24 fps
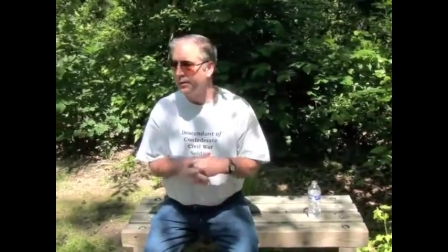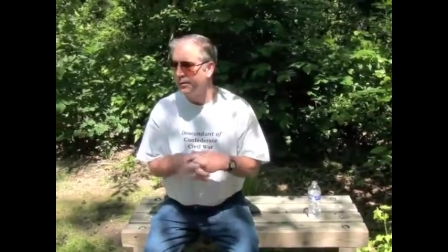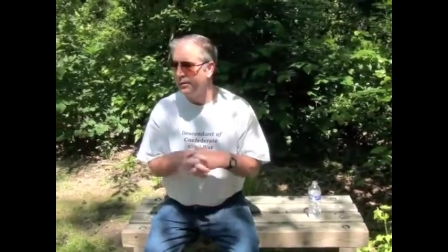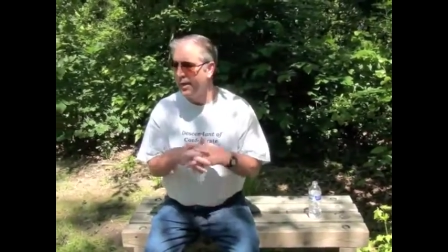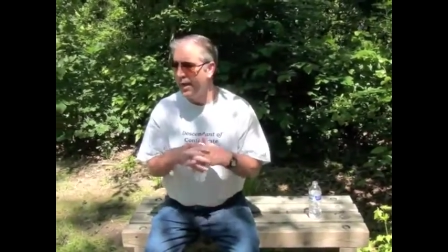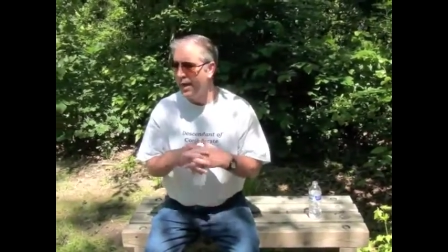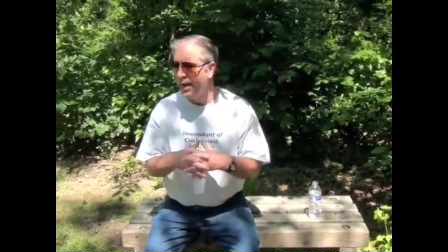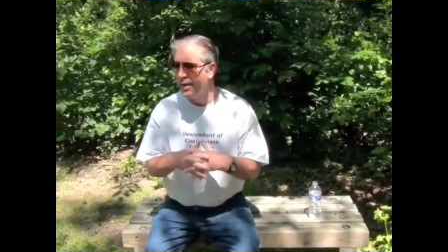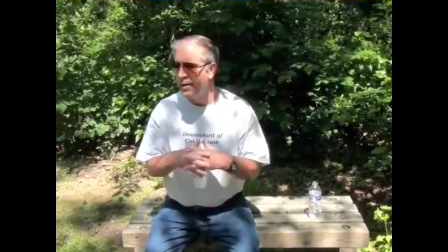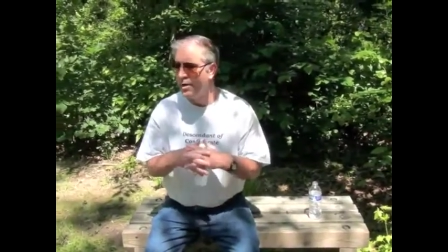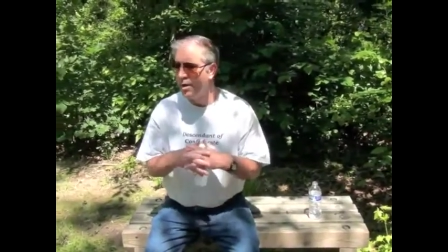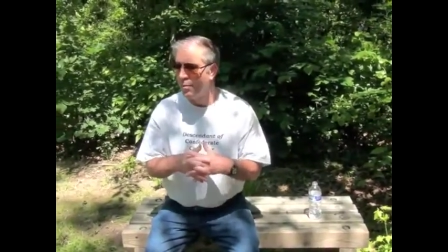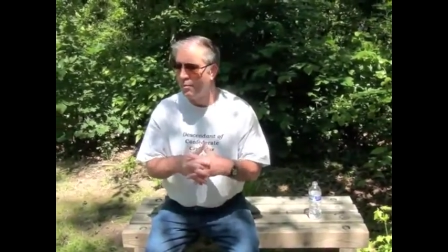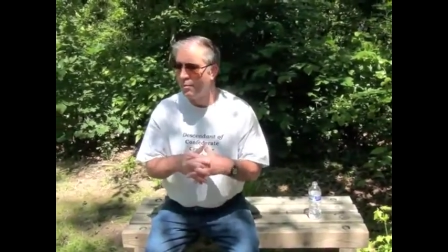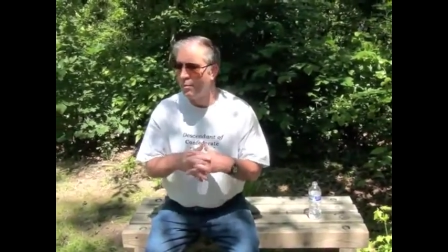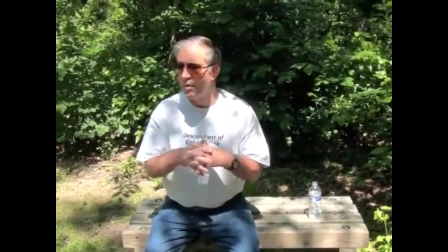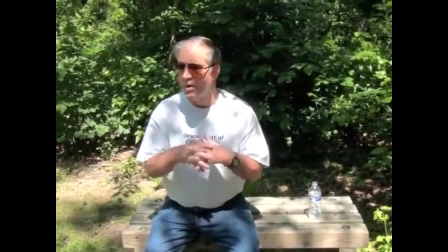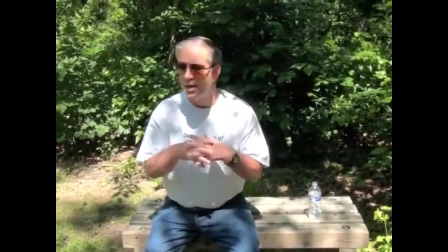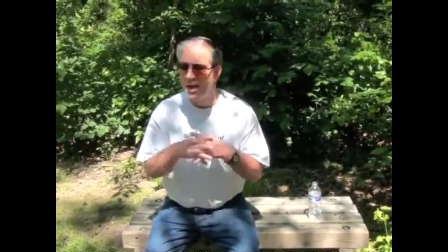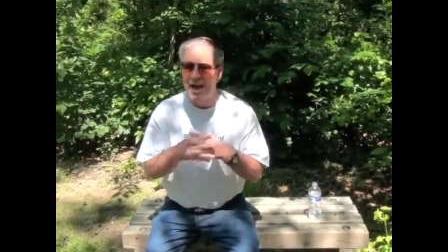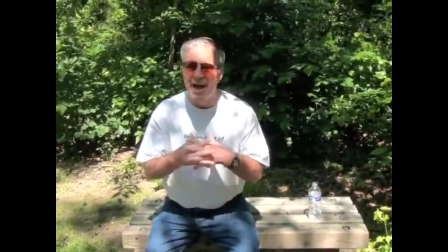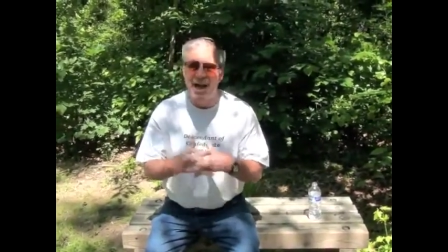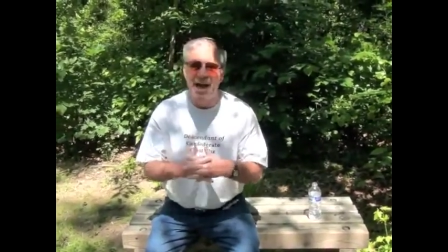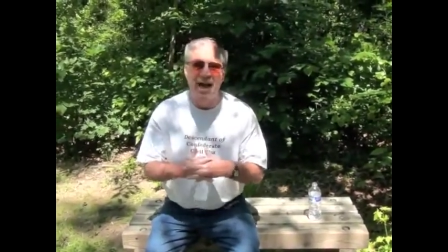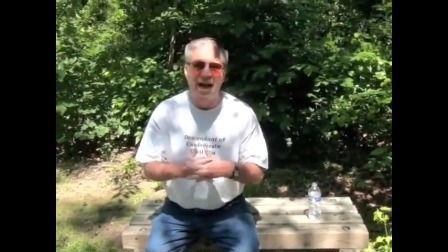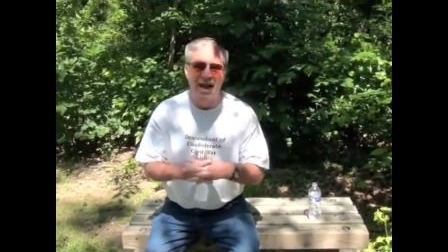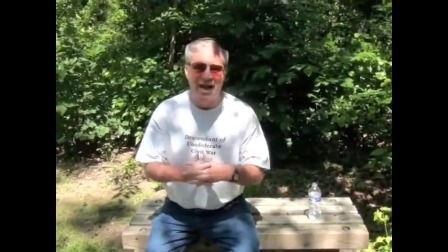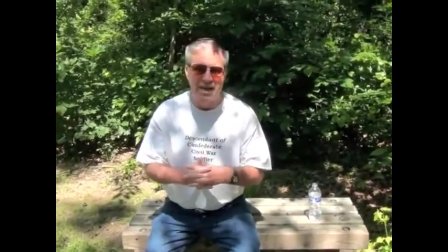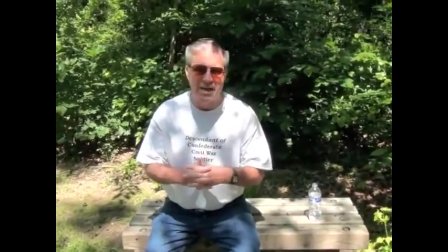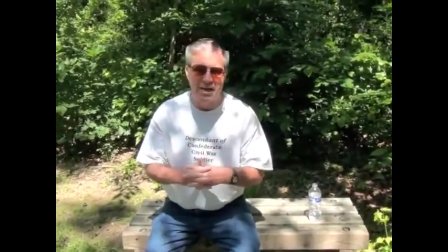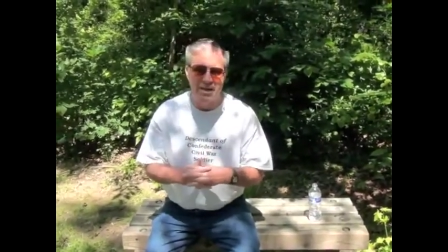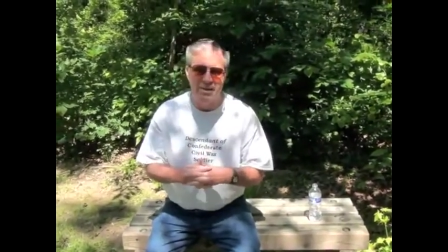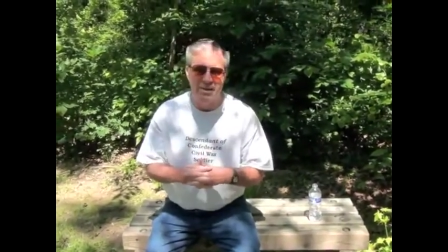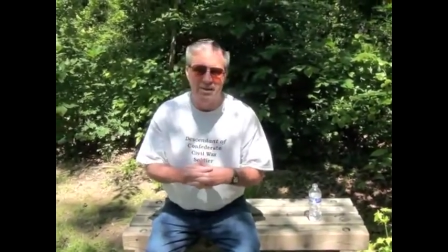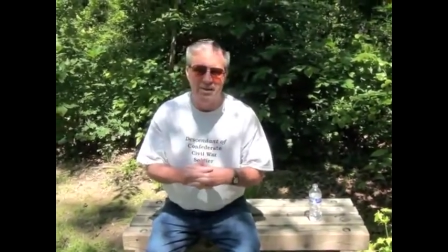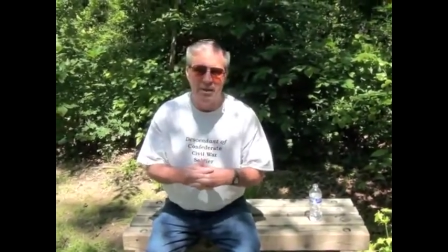day number
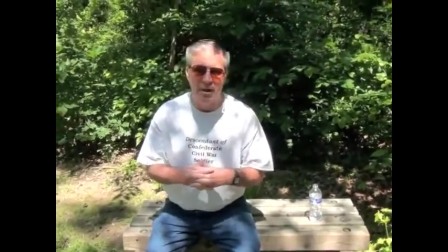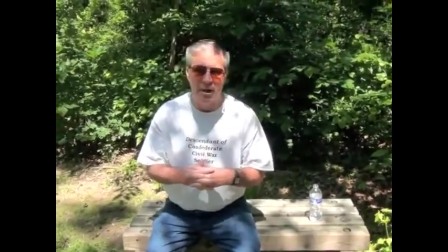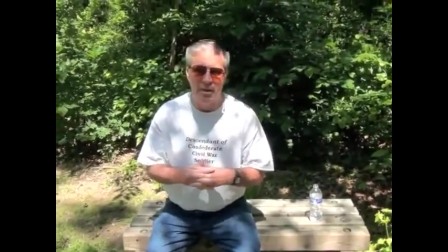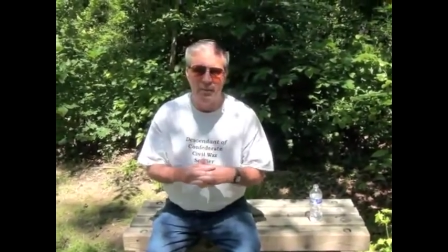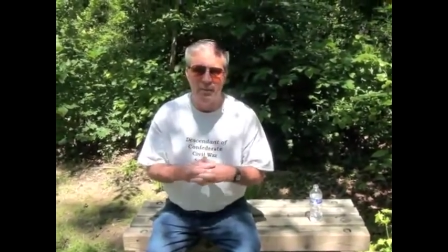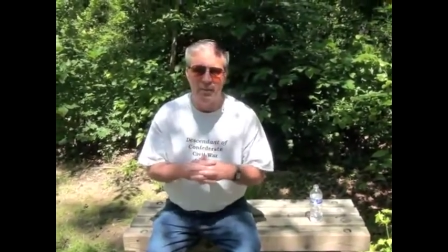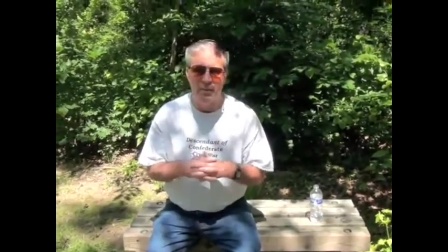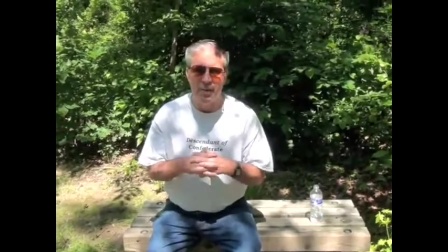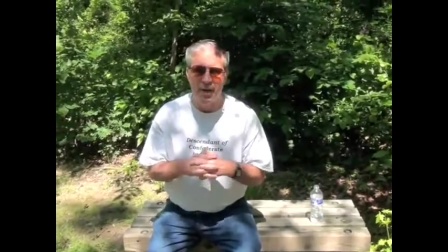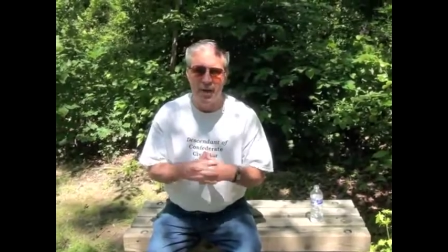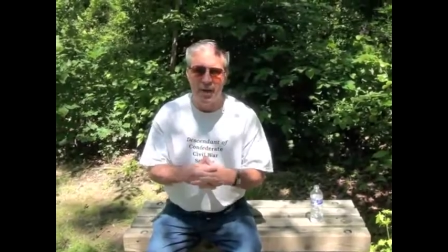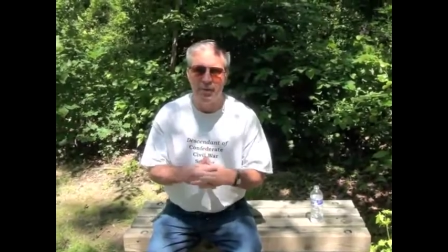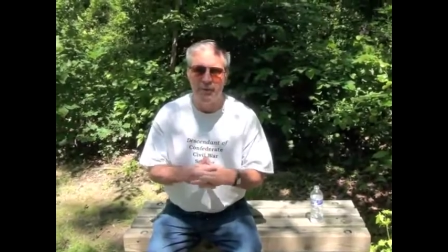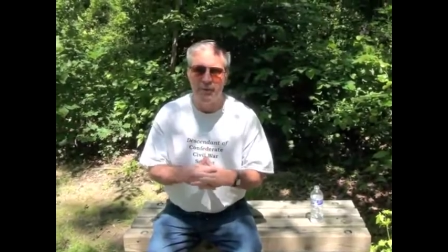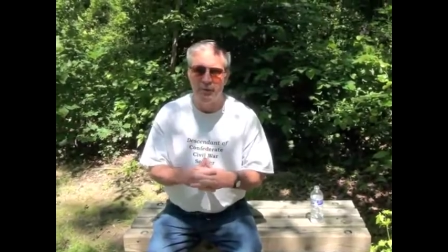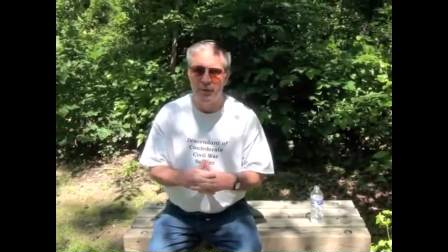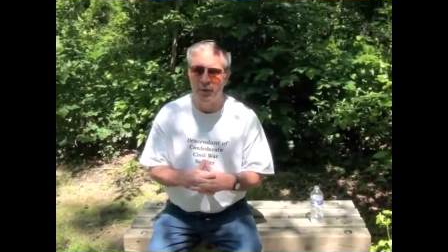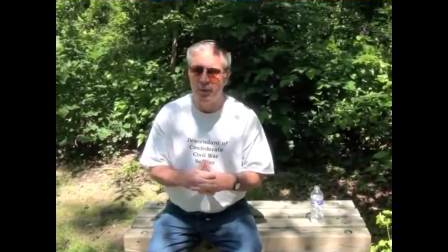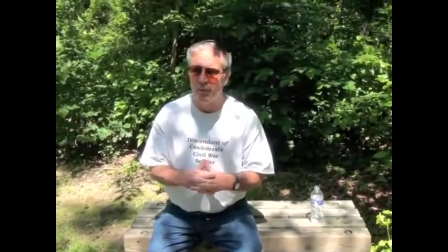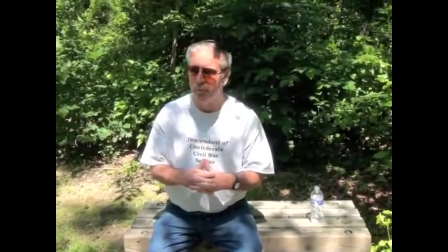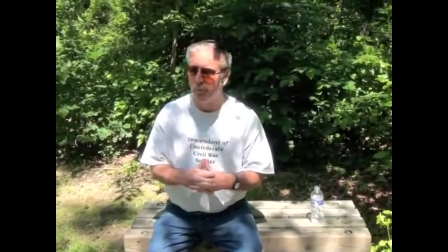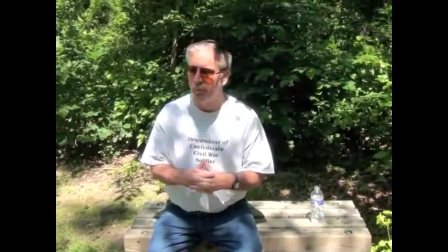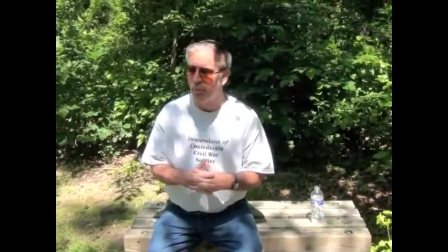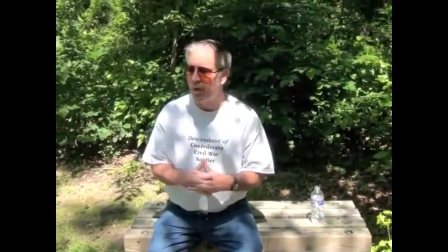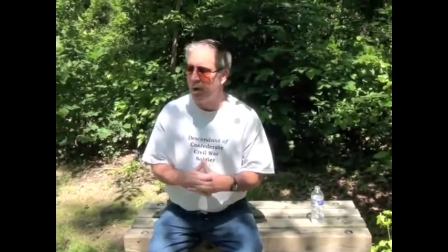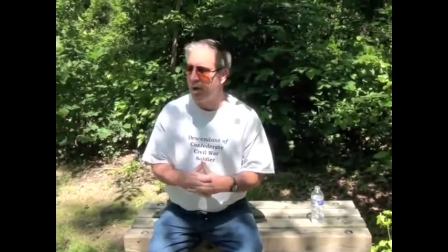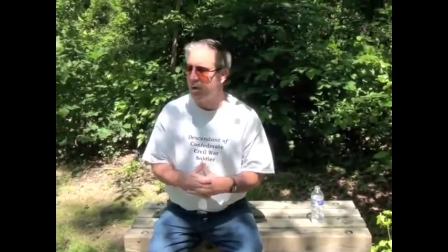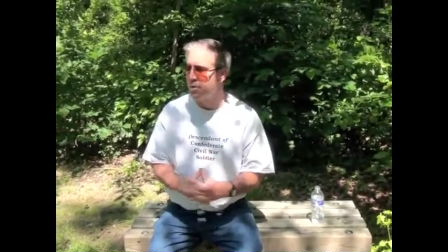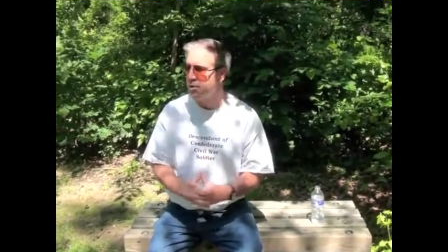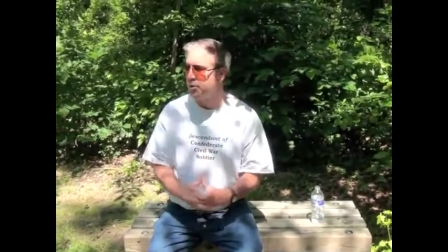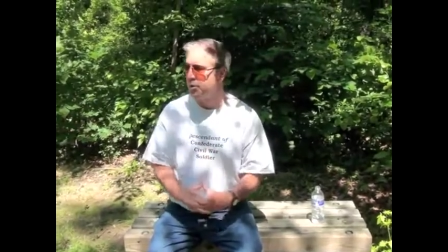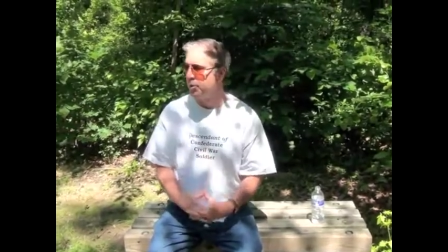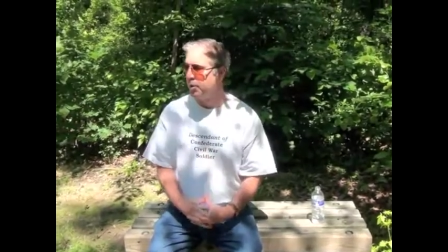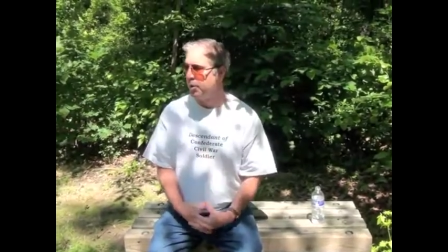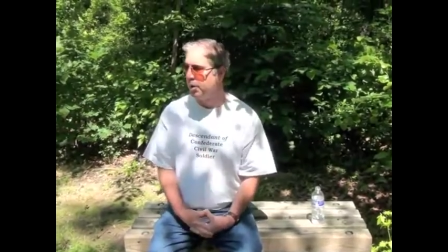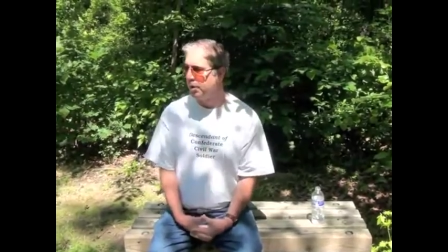nine of the Battlefield Prayer
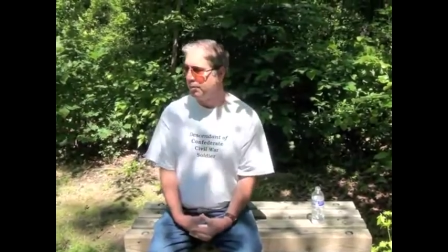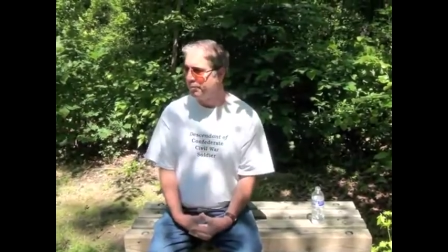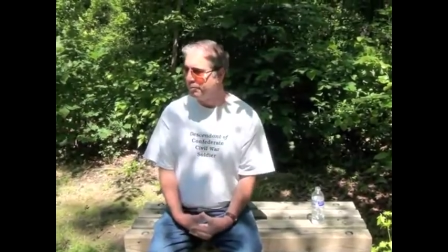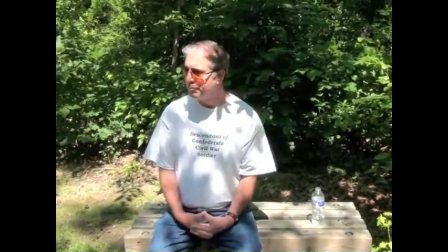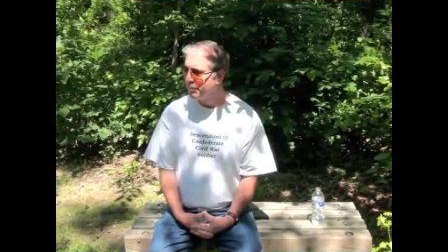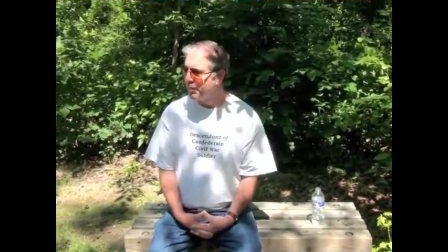Tour.